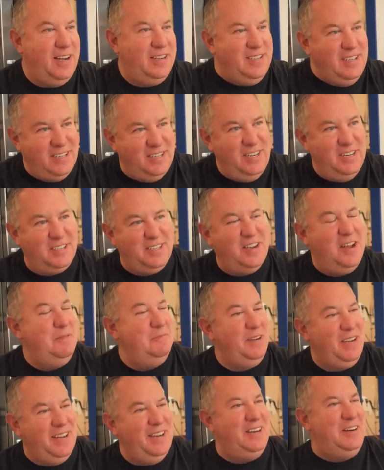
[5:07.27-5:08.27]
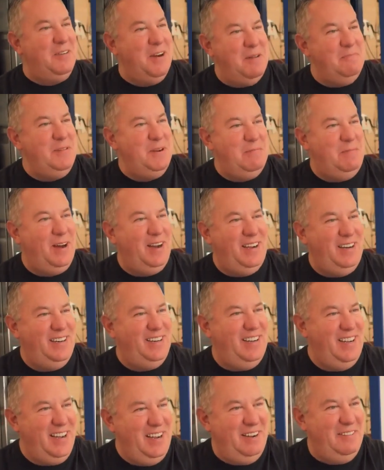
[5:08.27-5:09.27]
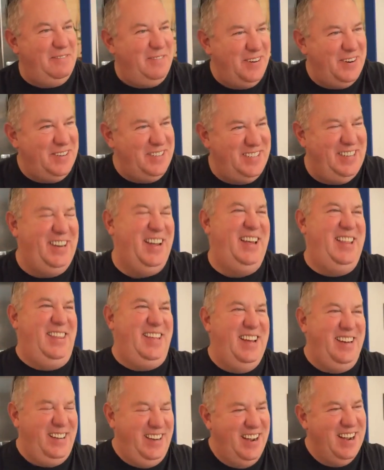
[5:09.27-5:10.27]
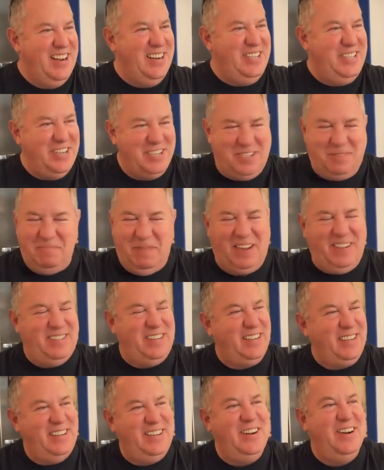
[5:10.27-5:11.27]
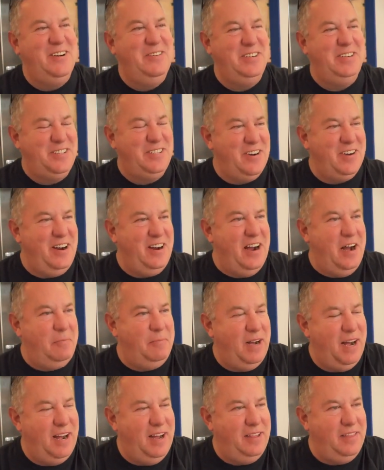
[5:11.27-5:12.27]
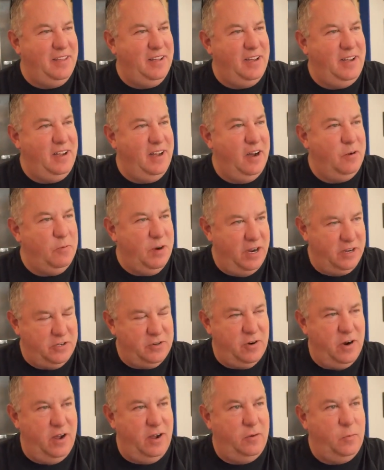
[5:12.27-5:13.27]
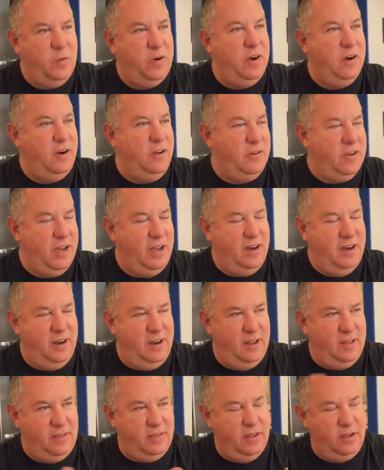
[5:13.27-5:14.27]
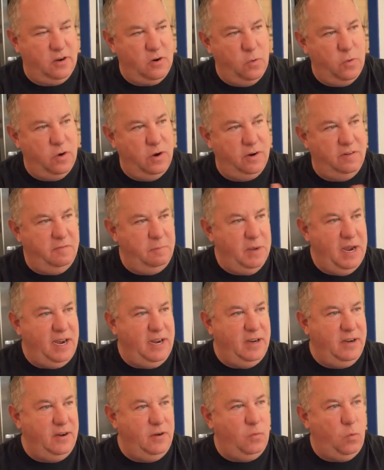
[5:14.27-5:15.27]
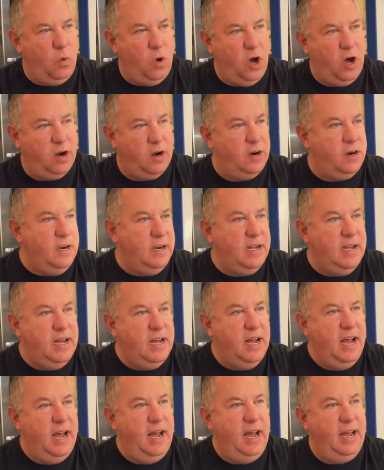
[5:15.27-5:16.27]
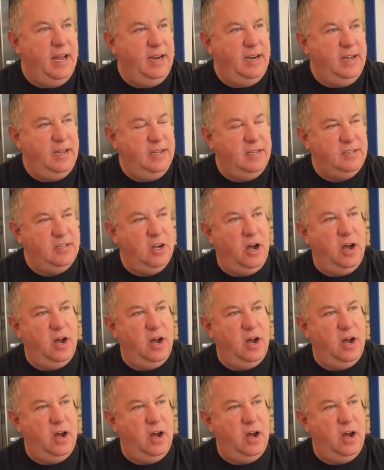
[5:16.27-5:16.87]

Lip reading: I suggest coming in and grabbing a bite to eat first, and then just basically going straight out behind the restaurant. We're located at the corner of Main and Water, and it's